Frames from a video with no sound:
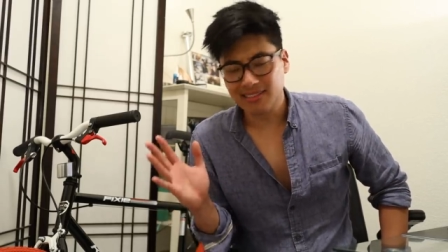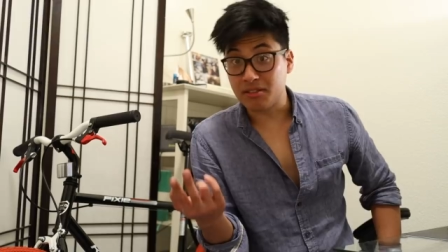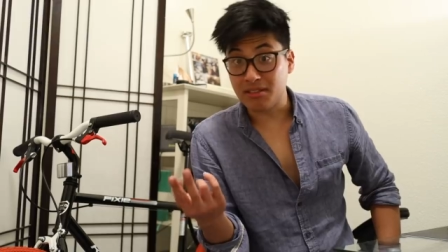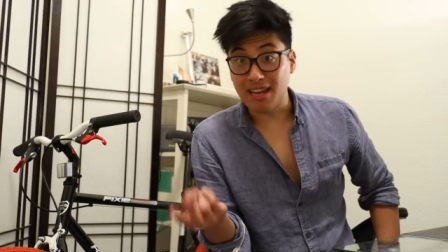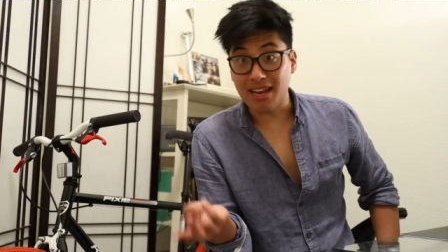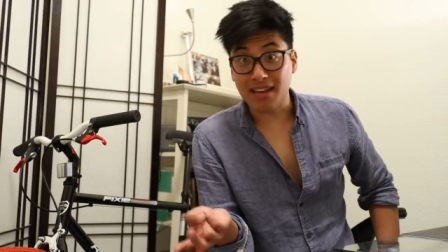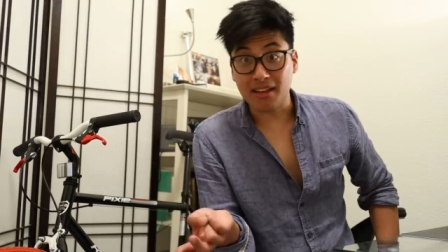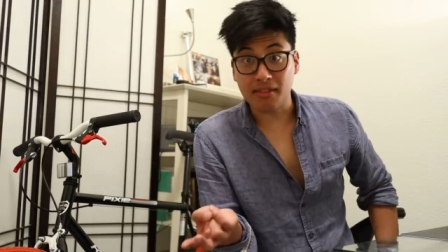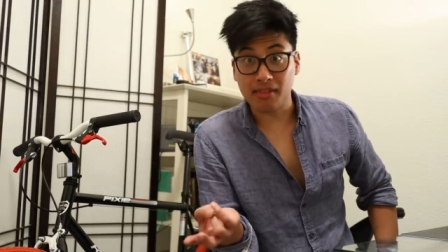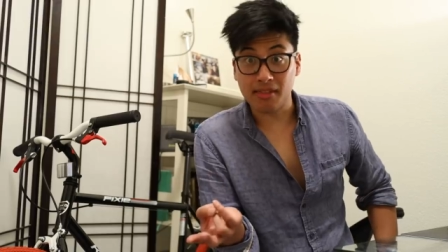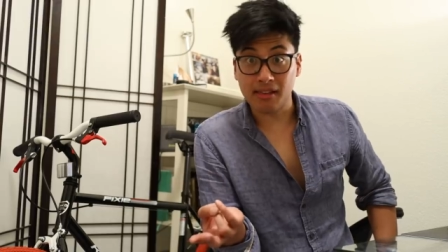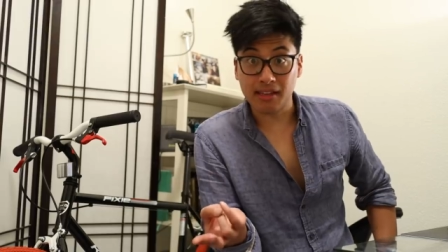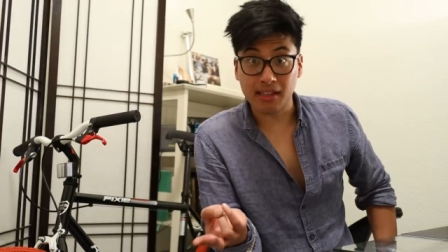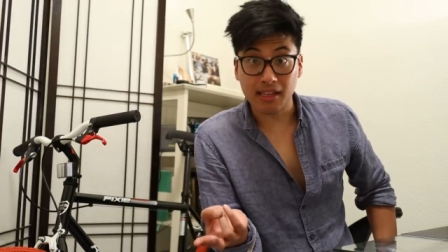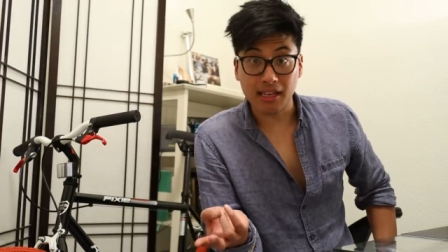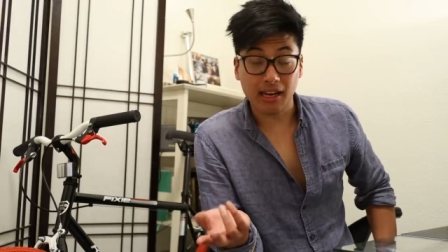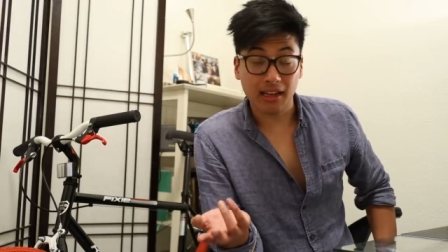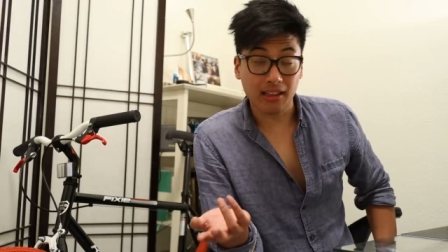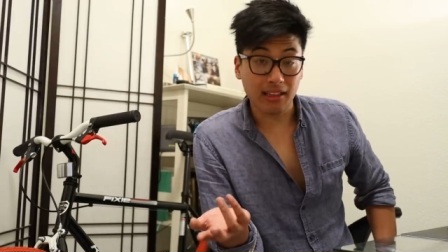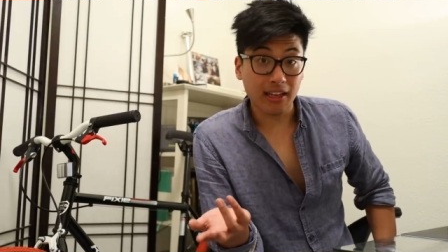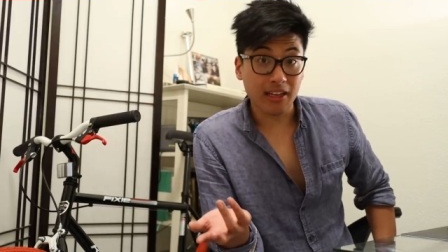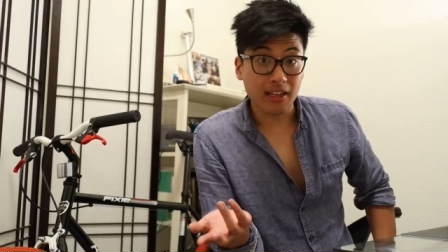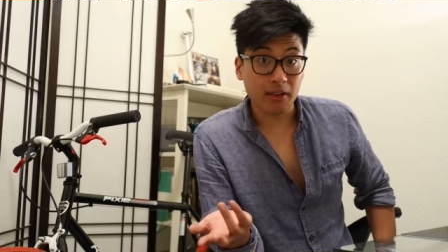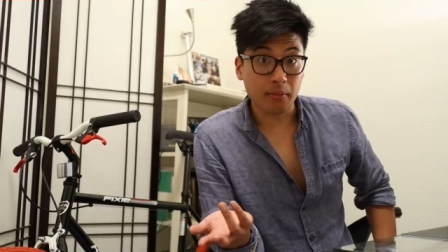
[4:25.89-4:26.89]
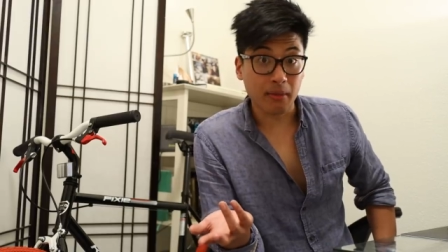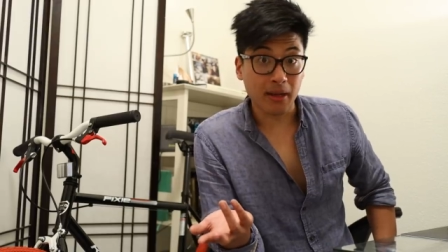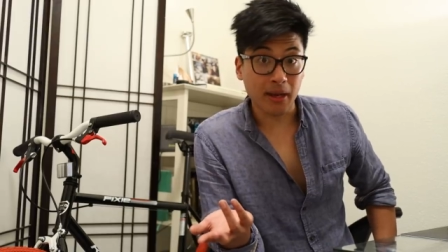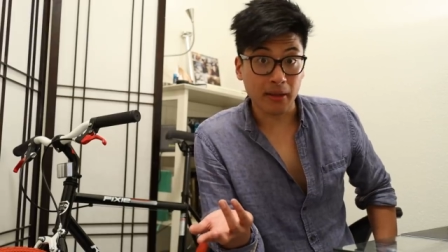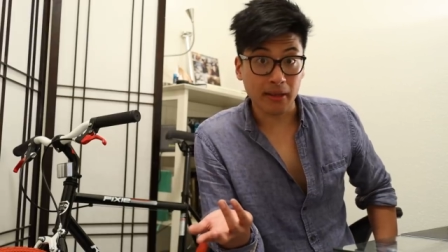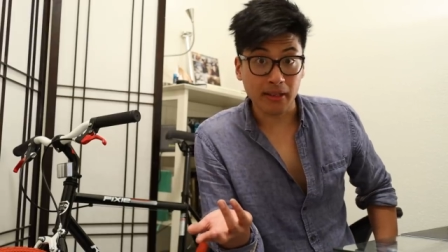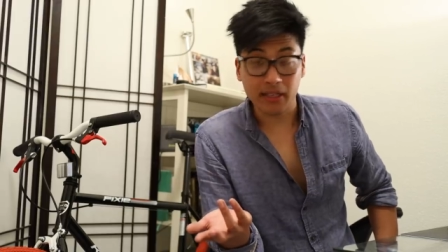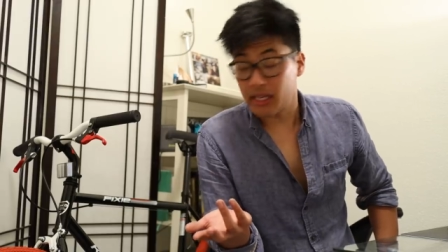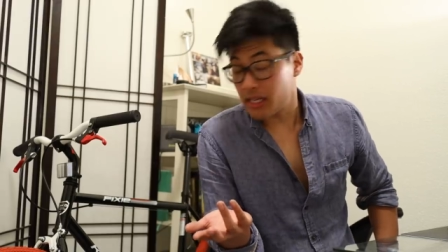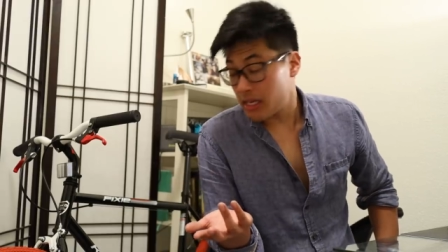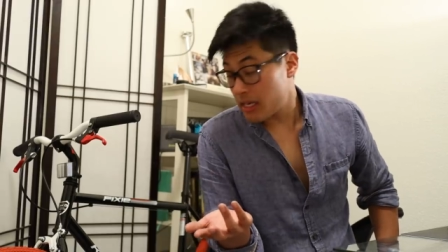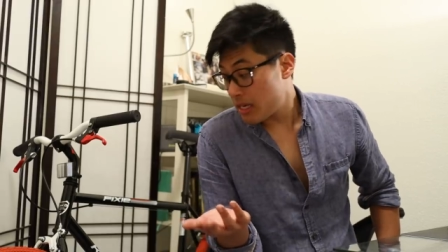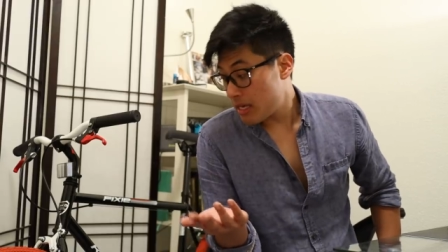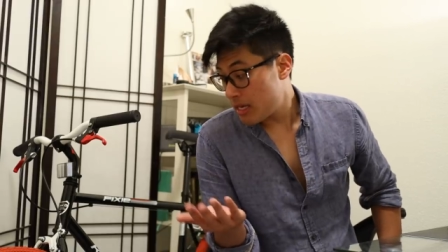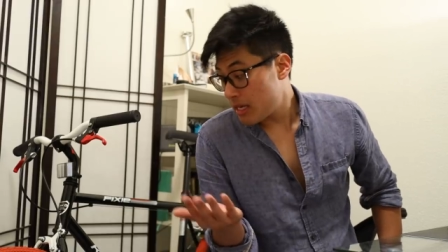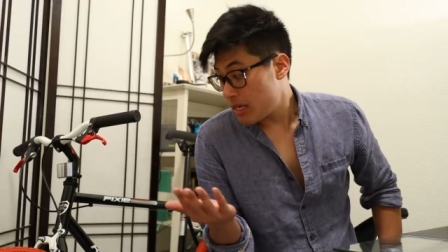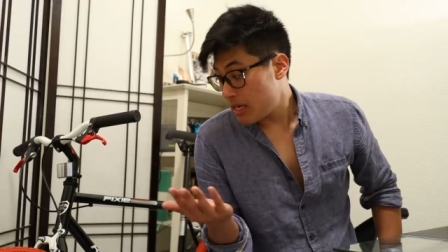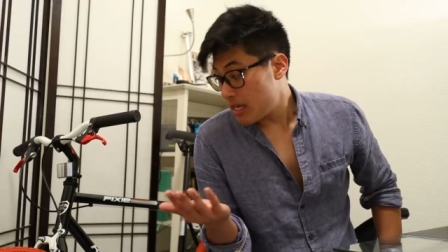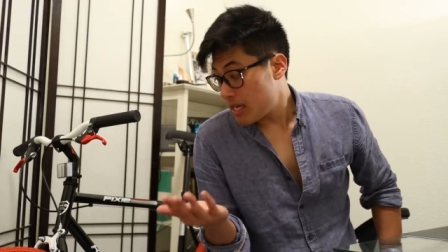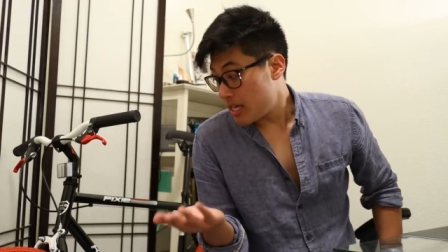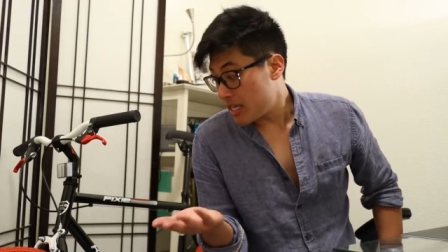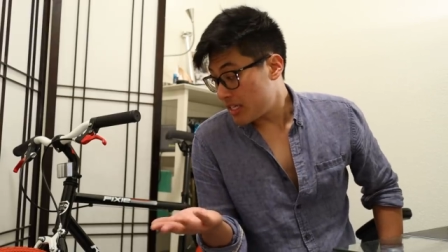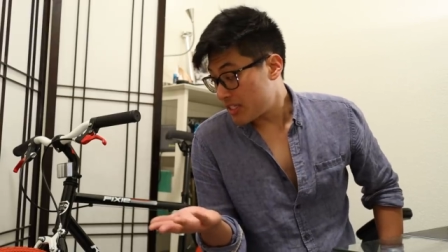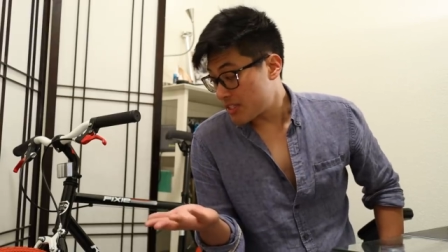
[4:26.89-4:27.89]
The second thing that I like about it,
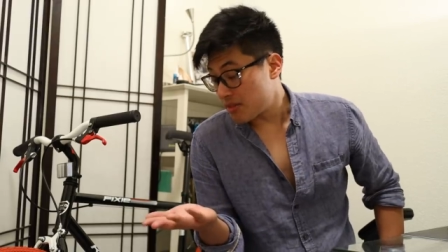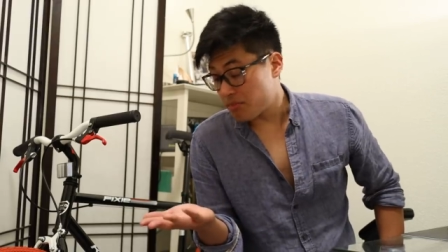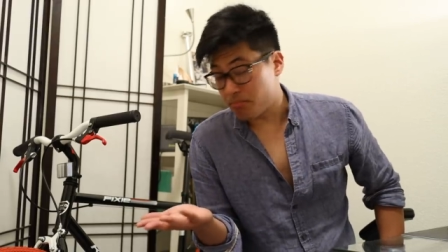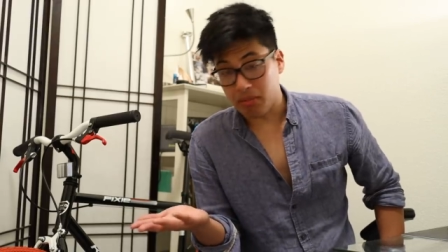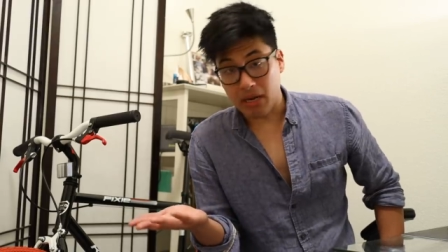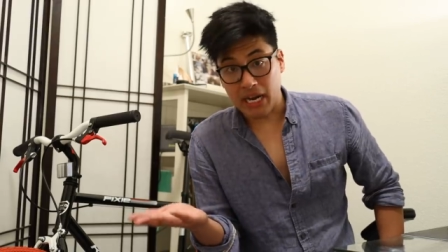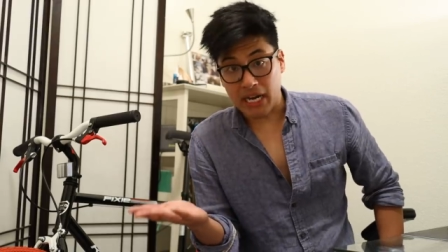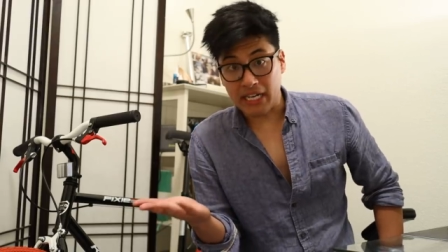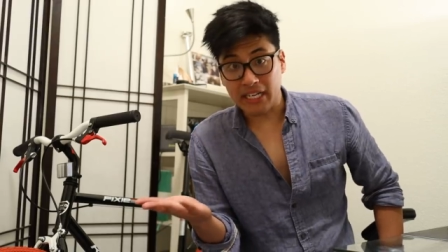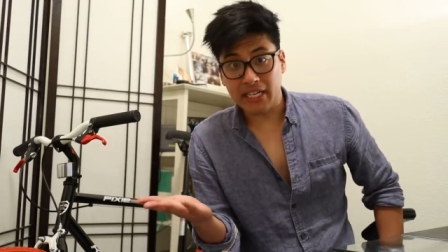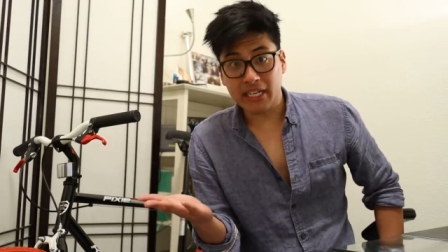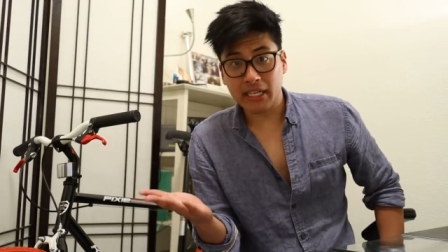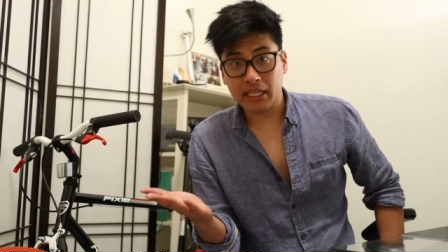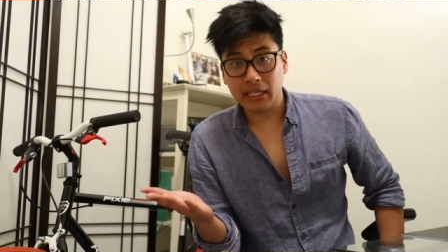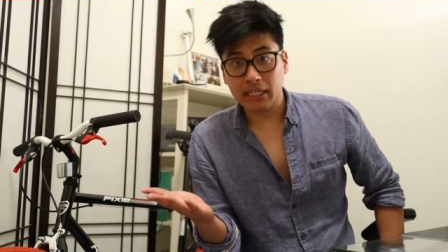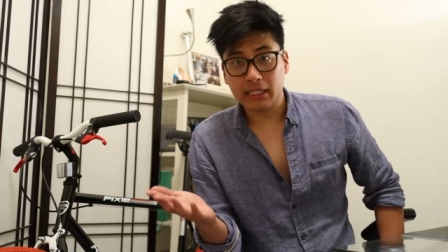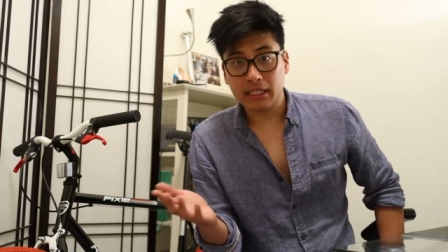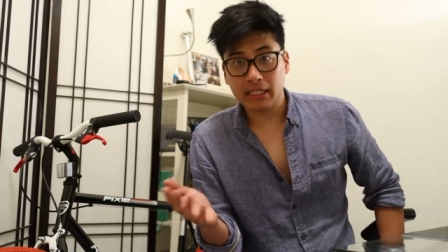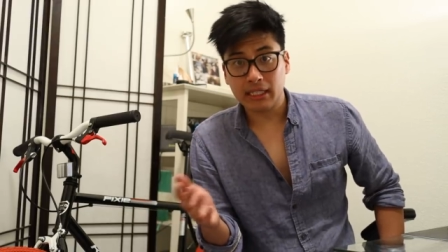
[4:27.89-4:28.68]
it's a bike,